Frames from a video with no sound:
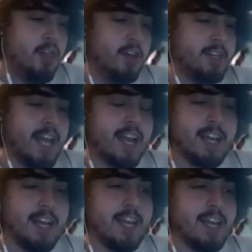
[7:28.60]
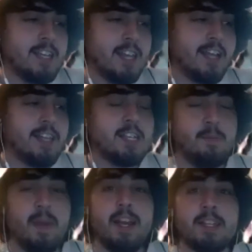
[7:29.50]
technique and, like, the
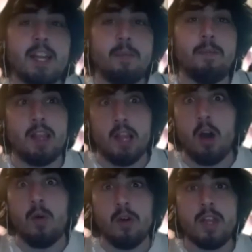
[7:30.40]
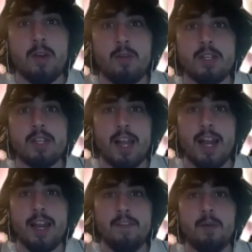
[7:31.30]
speed is going to be lower than it was at
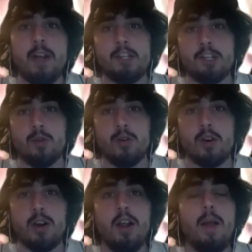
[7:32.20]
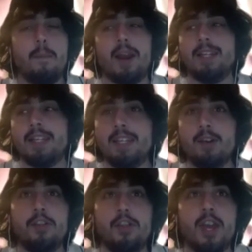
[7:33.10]
light heavyweight, sure. But I
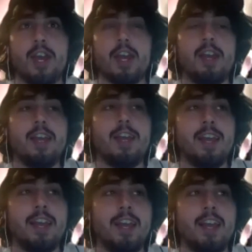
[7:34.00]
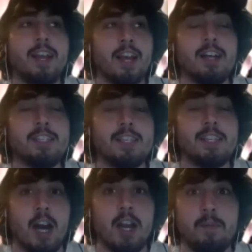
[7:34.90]
still think Gus is
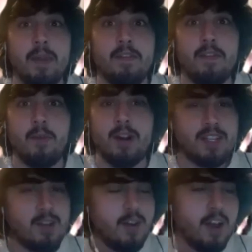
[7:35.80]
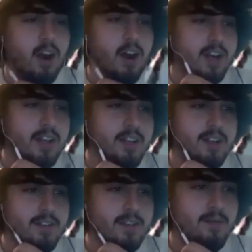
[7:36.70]
going to be what is going on in
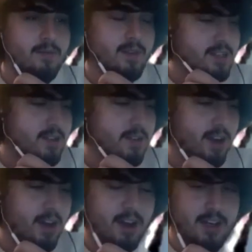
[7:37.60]
the what is going on?